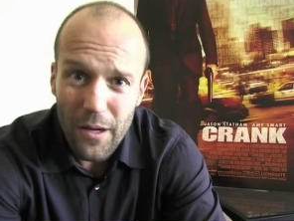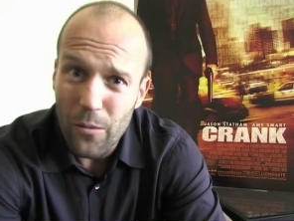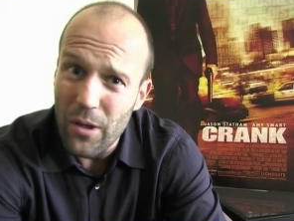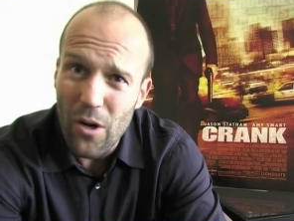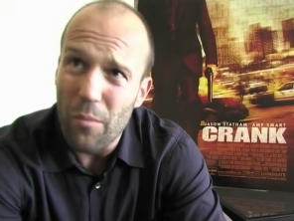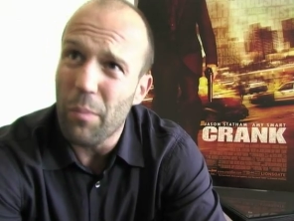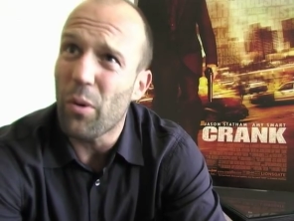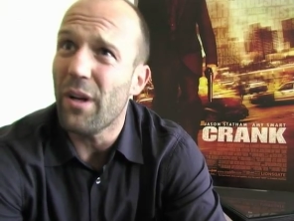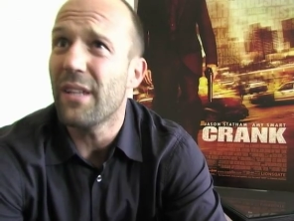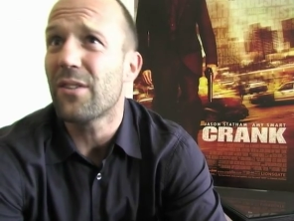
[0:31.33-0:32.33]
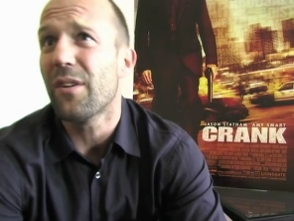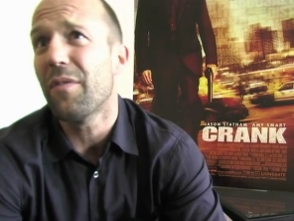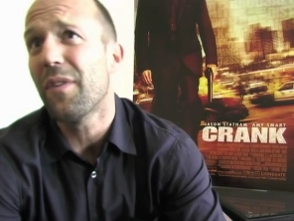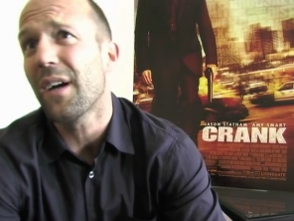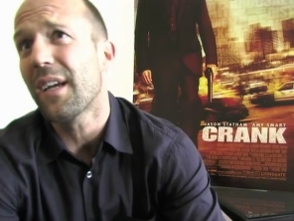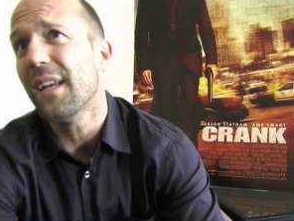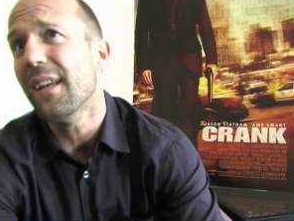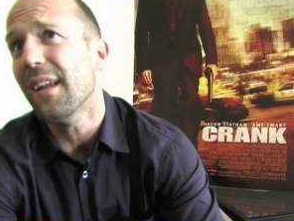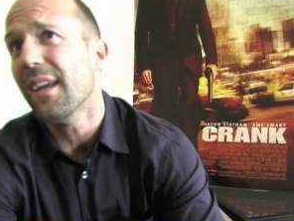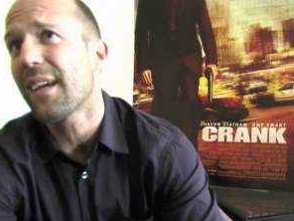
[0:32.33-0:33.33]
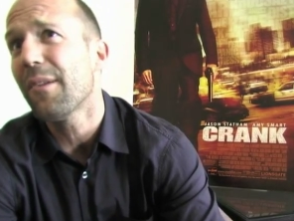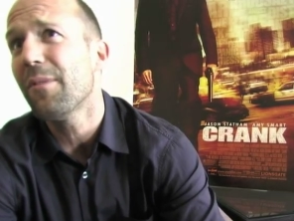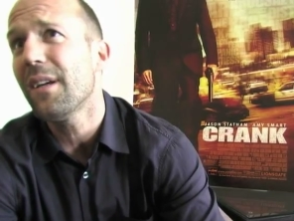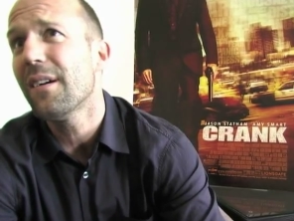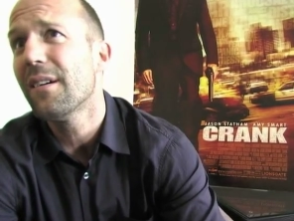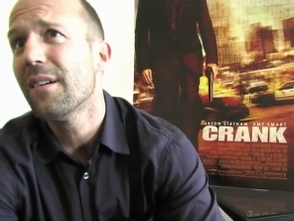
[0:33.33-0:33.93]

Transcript: We can't be putting this on the internet, can we?